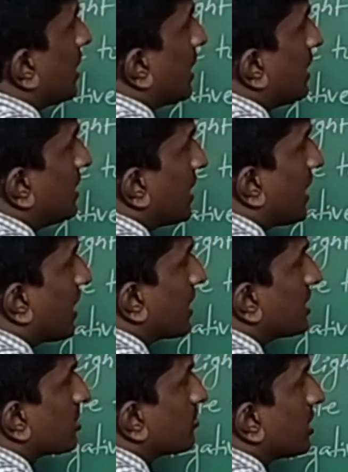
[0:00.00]
And
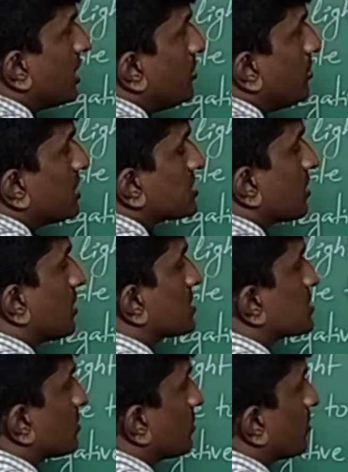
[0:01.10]
height of the image
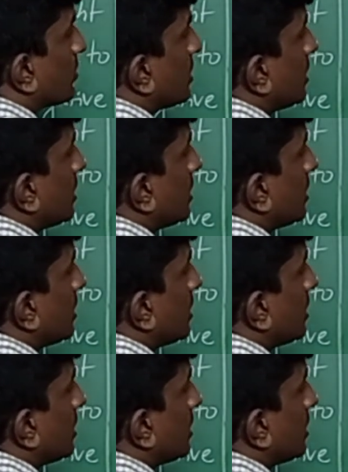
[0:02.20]
also